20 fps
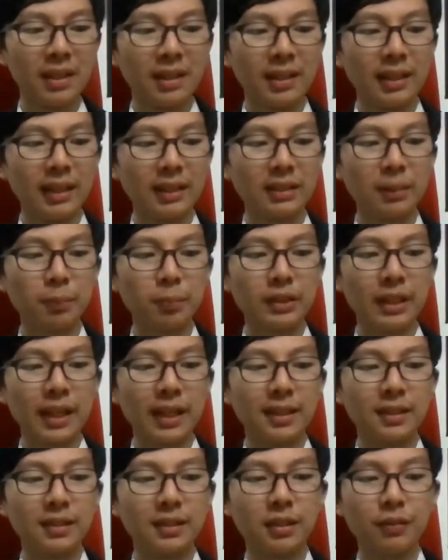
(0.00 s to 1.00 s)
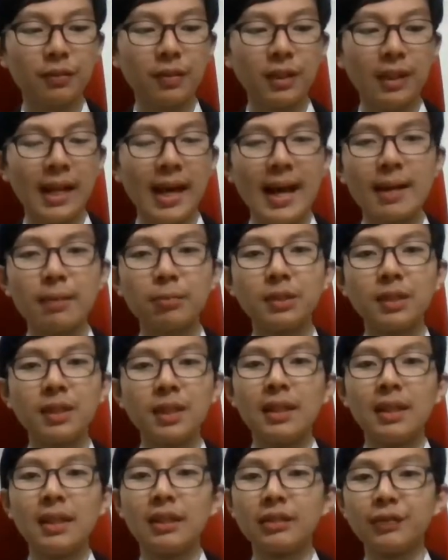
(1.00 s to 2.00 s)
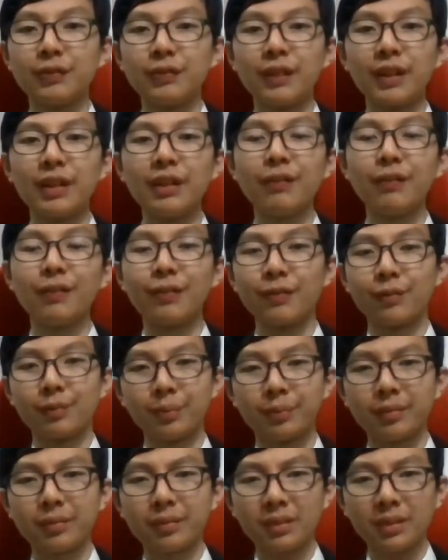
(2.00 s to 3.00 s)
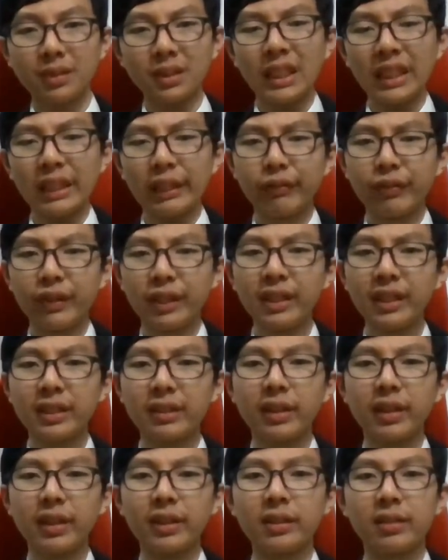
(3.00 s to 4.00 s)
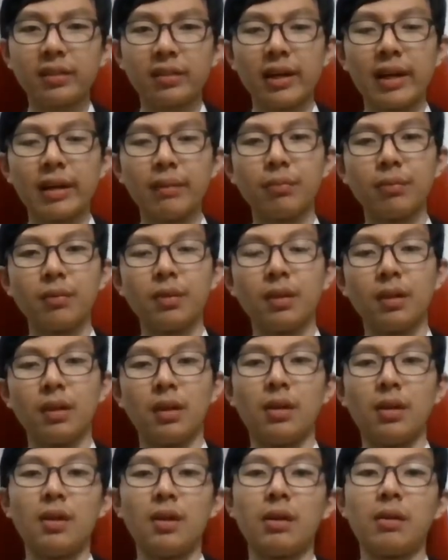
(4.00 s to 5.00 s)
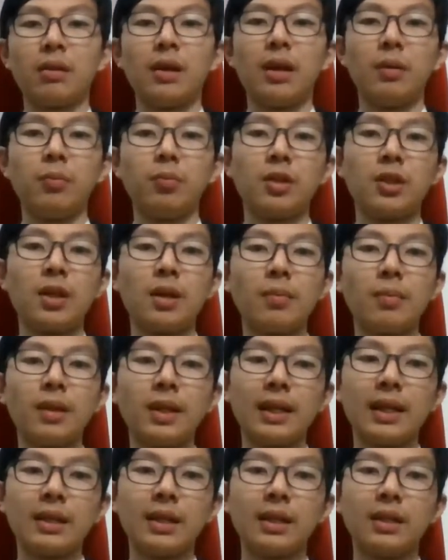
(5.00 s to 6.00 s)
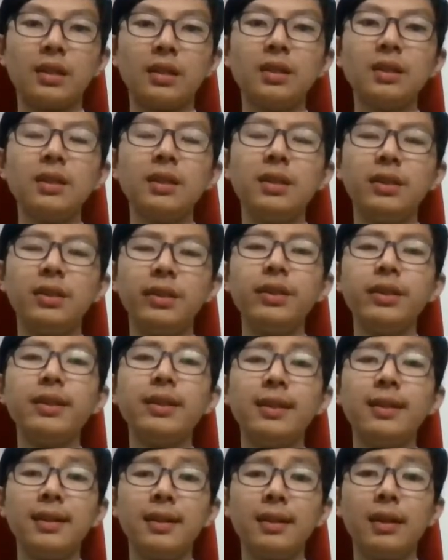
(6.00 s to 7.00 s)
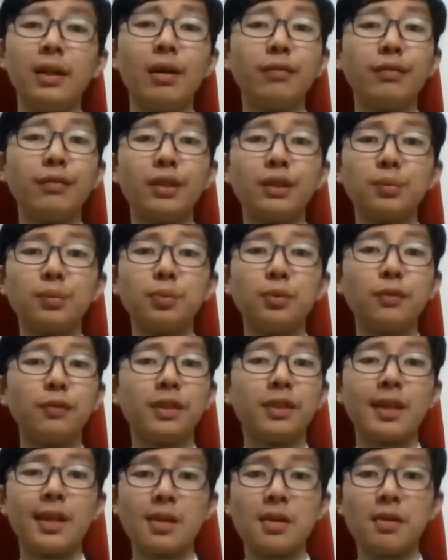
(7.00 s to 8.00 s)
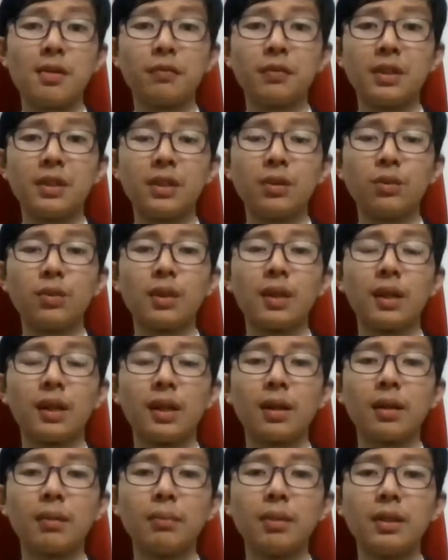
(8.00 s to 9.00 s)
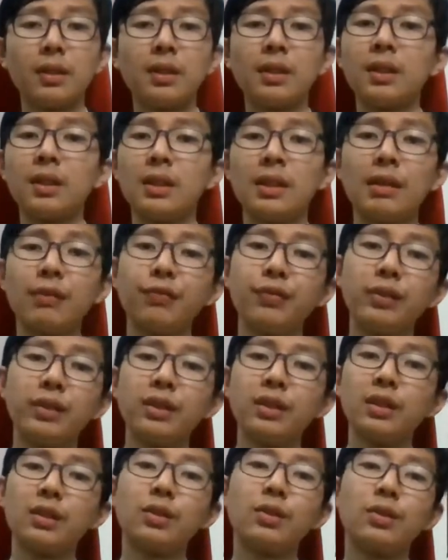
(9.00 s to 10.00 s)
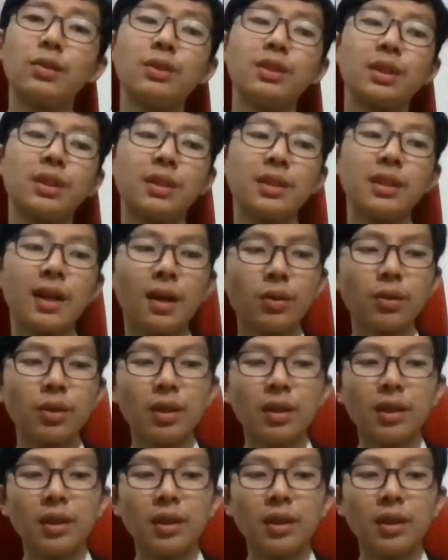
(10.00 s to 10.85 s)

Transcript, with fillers: Next up, Silence of the Lambs is a very, very great crime crime drama, and I really, really love this movie. 10 out of 10 was recommended. Definitely go check it out.